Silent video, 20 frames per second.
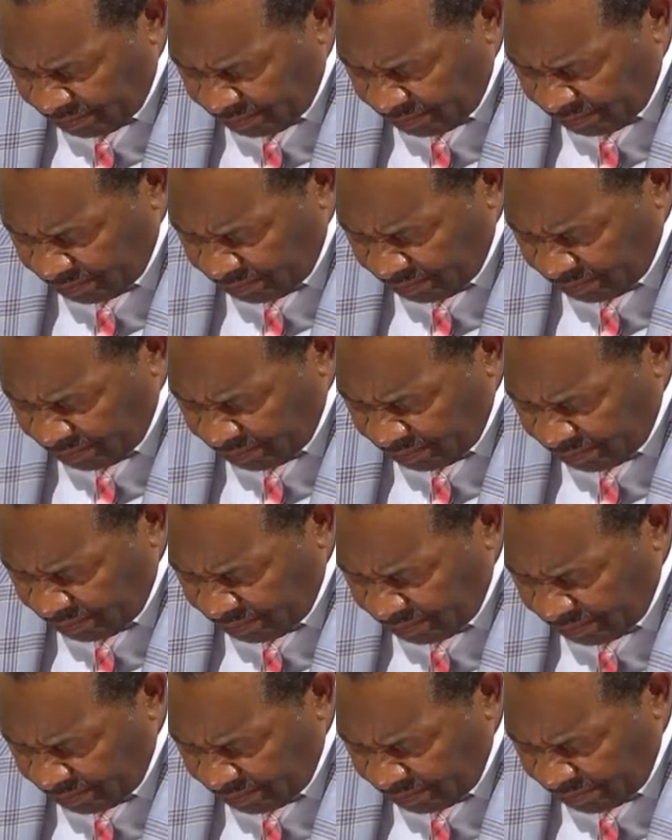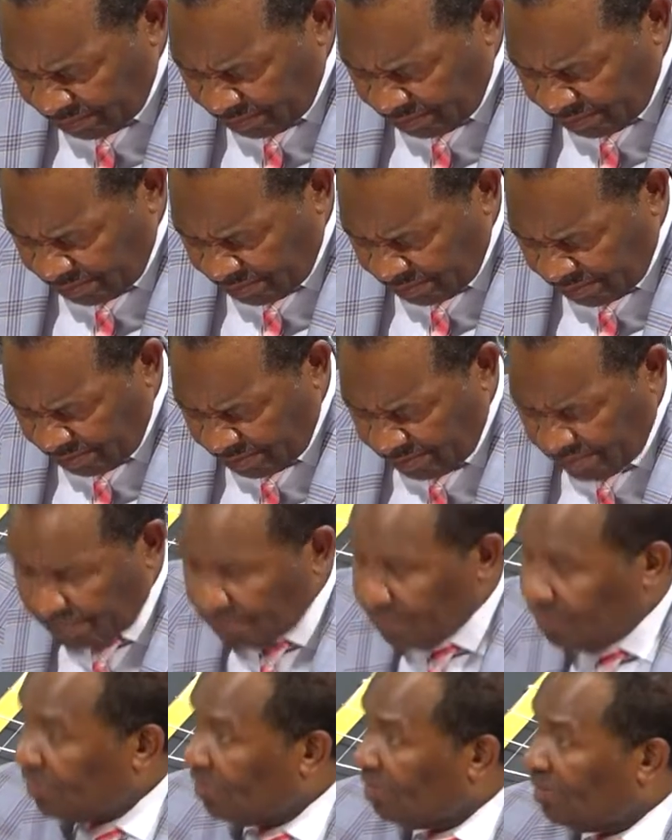
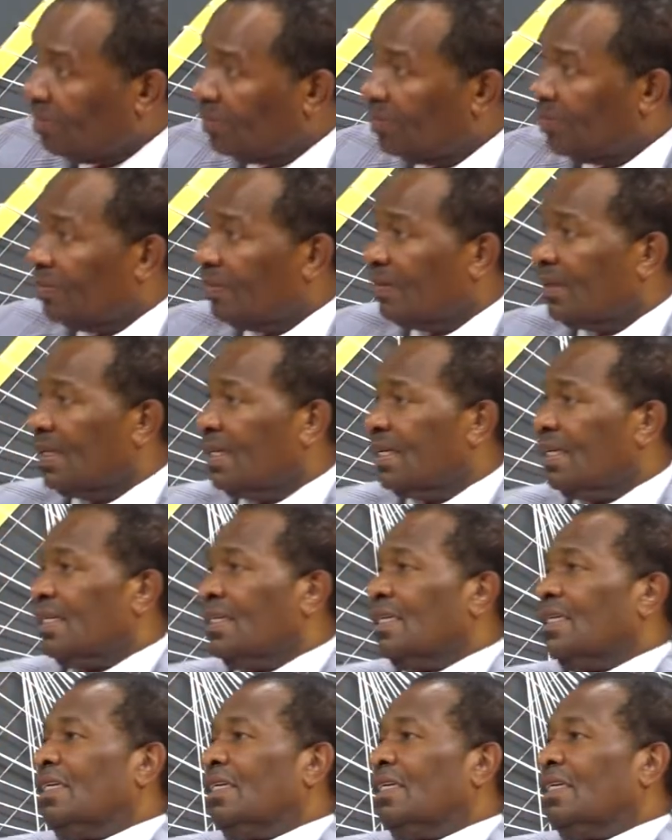No words are spoken by the person on screen.